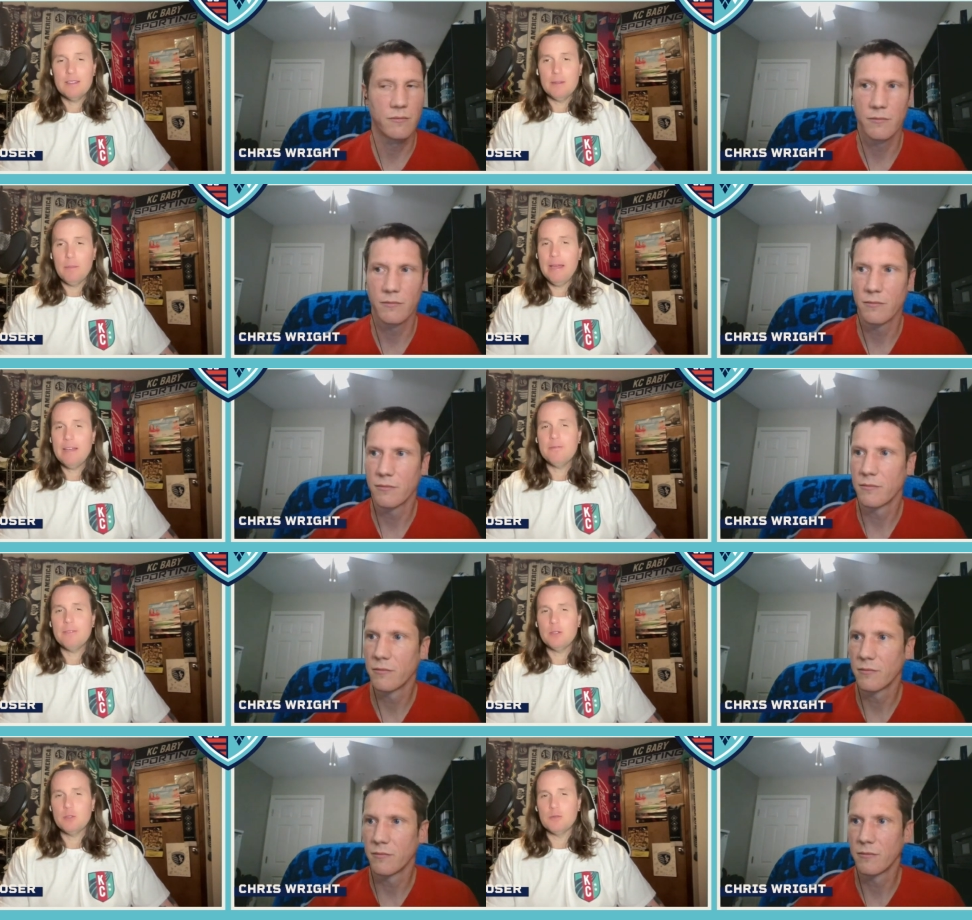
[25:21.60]
Speaker 1: The
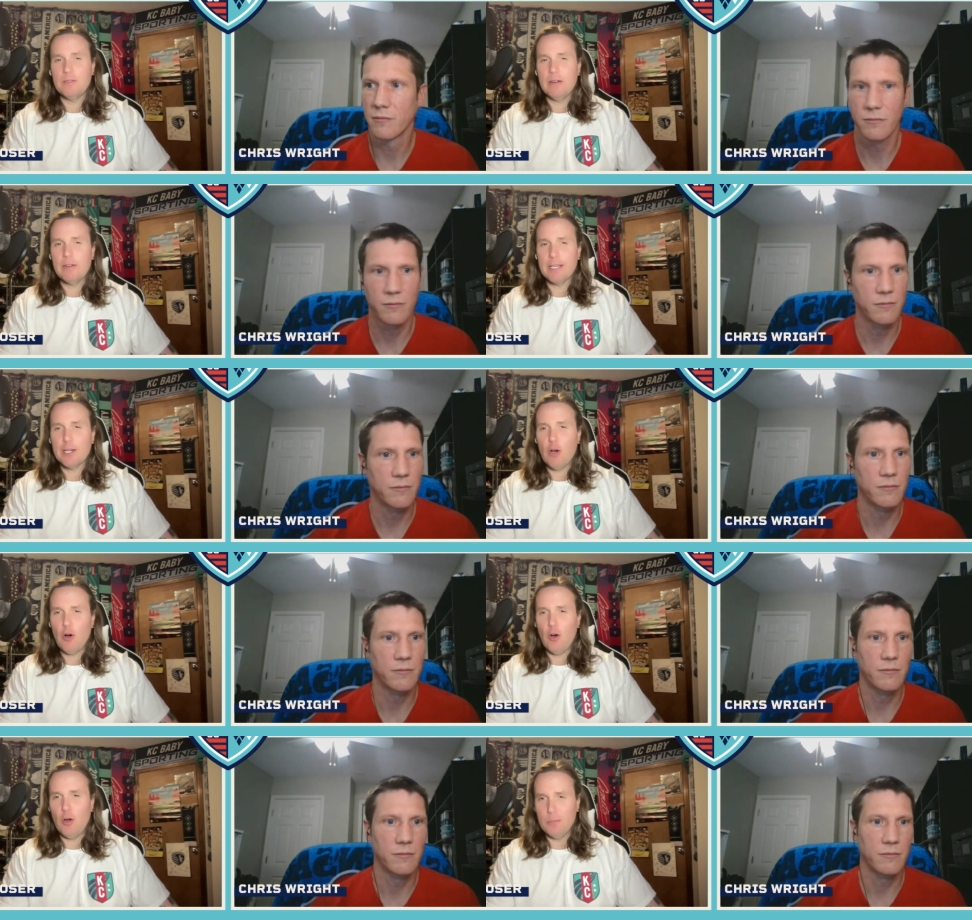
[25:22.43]
man feels very
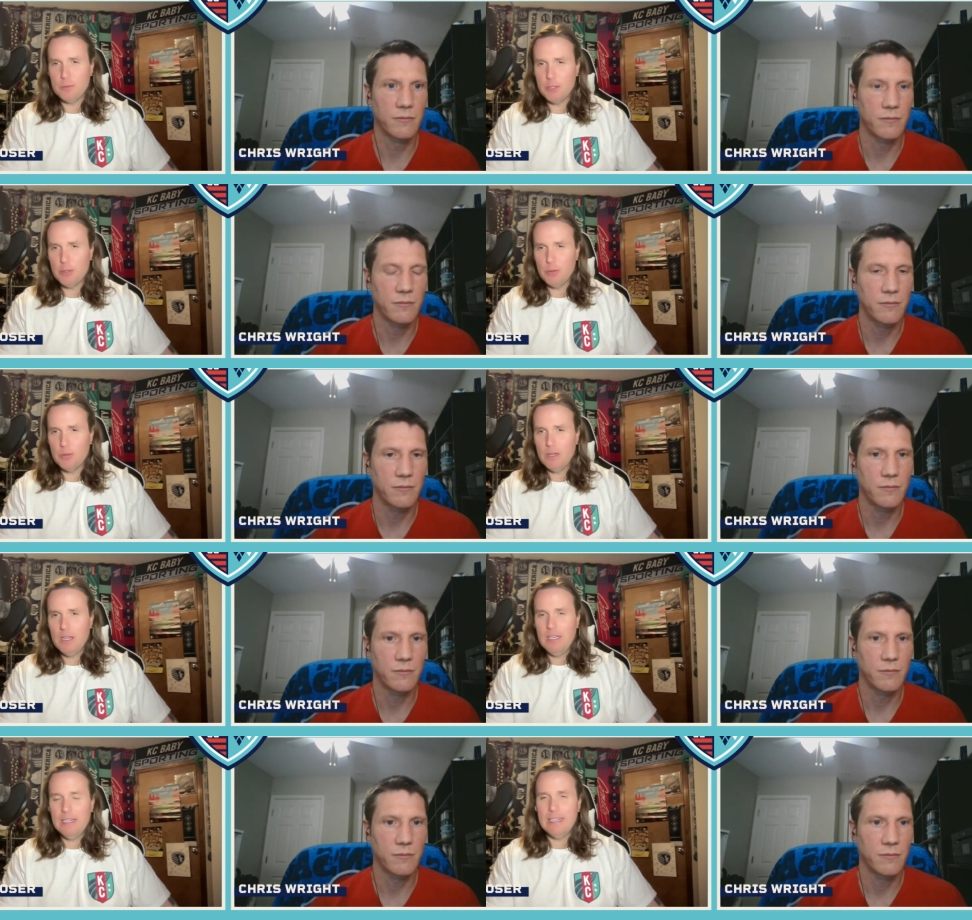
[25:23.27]
calm too,
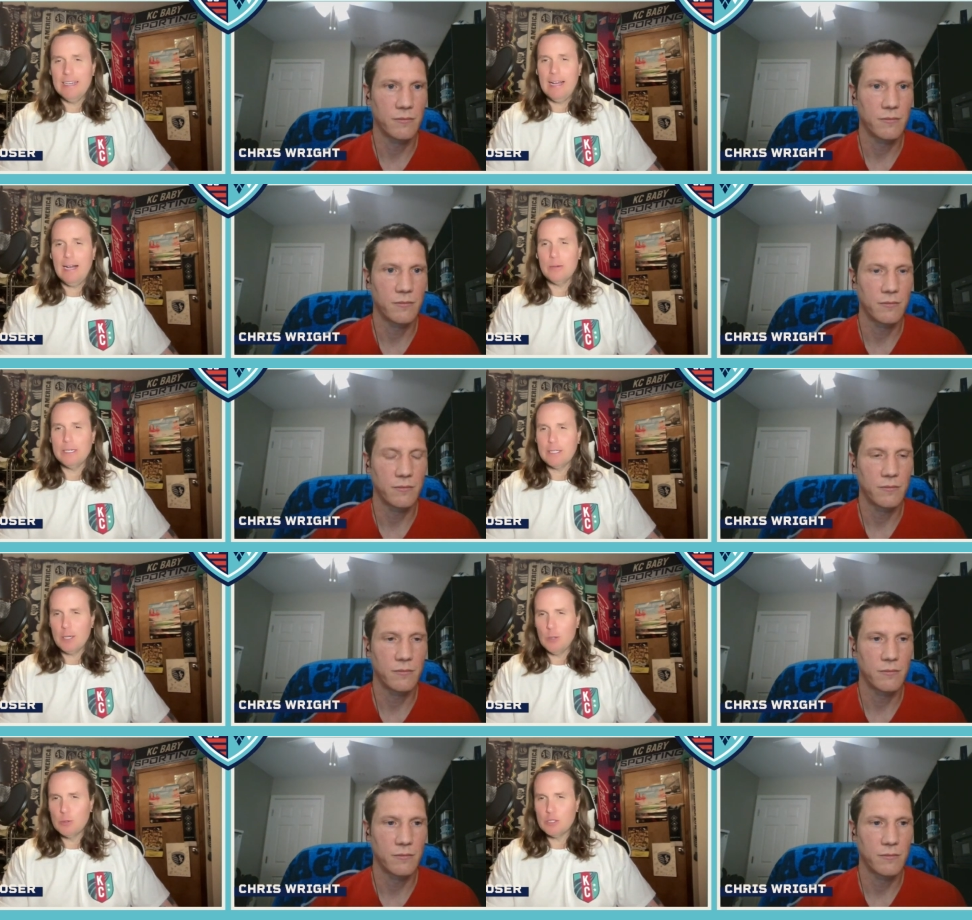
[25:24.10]
in how
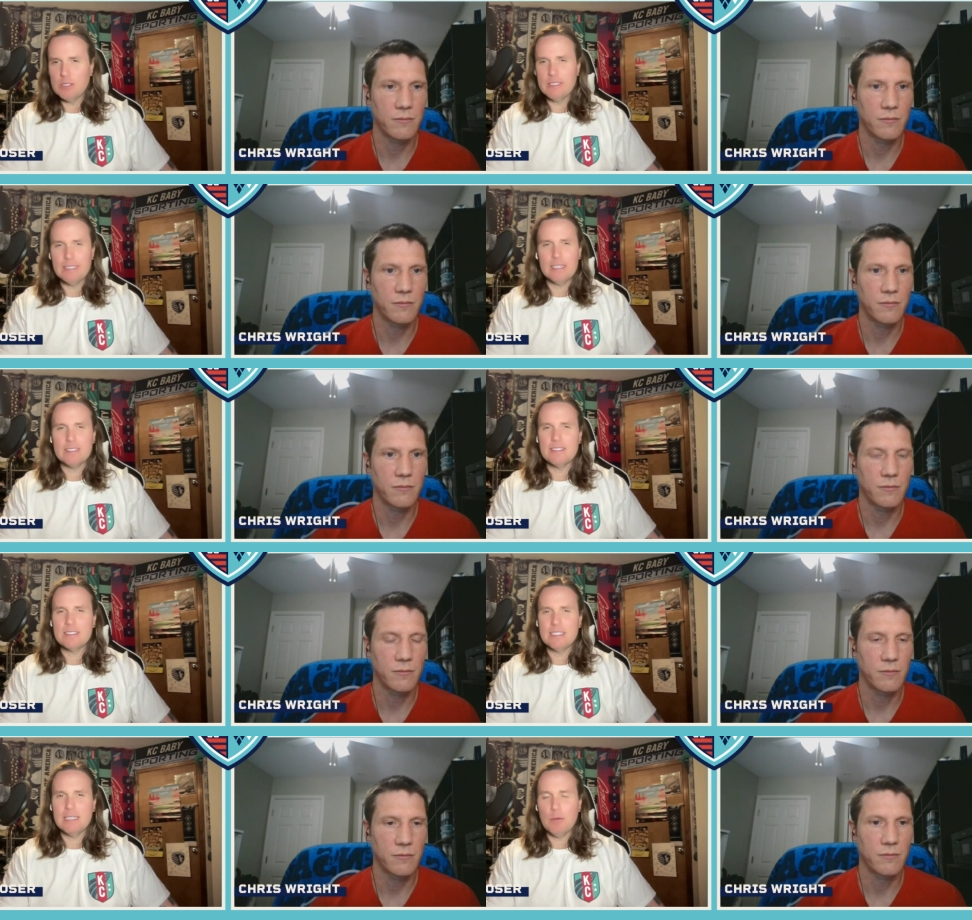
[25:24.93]
he coaches. He
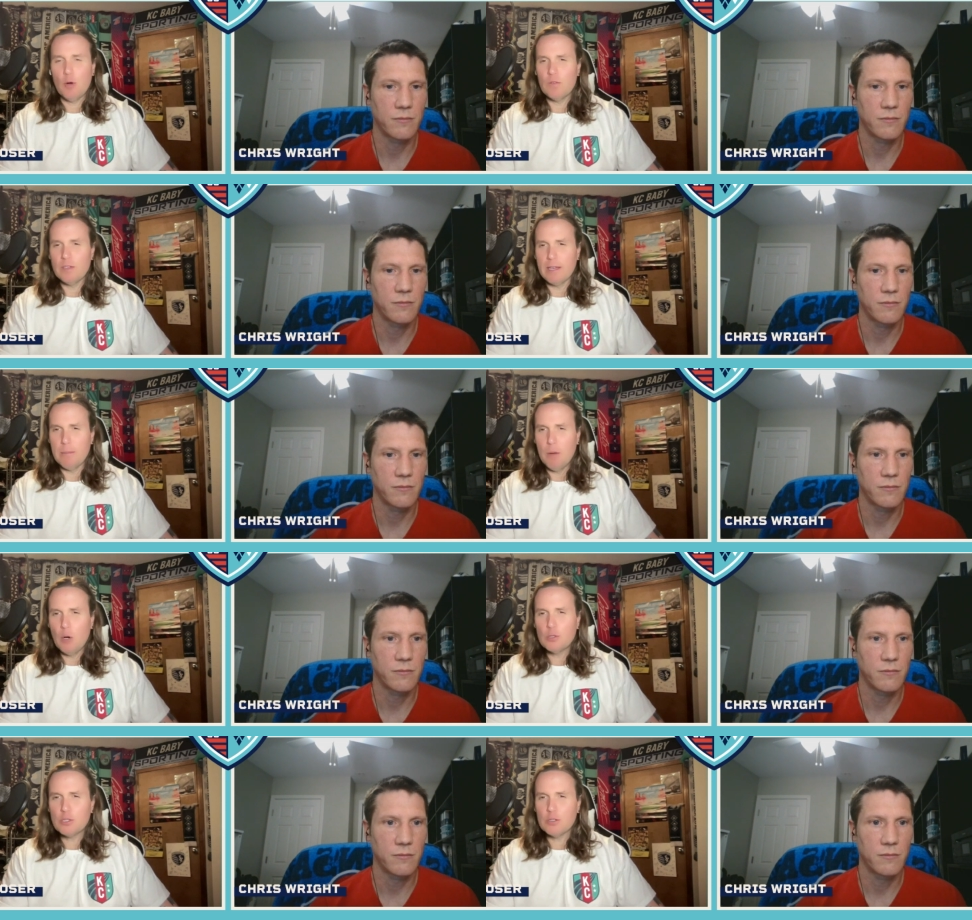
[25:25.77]
doesn't seem overly
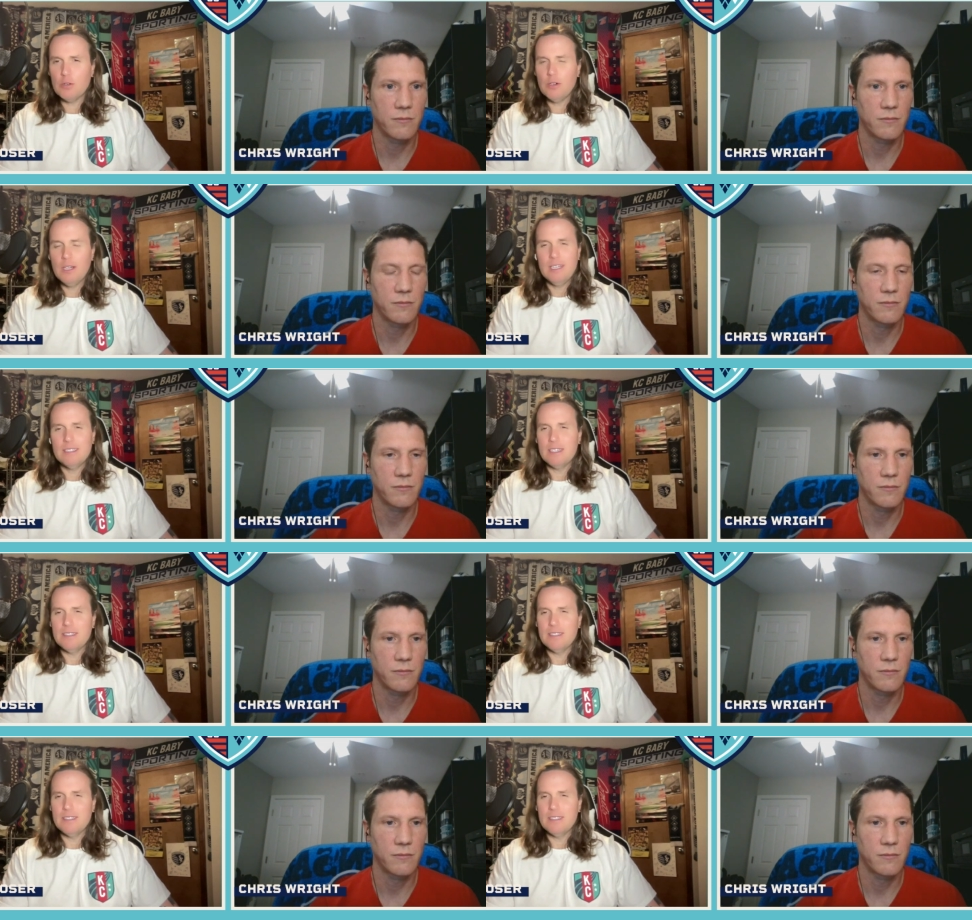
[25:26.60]
emotional.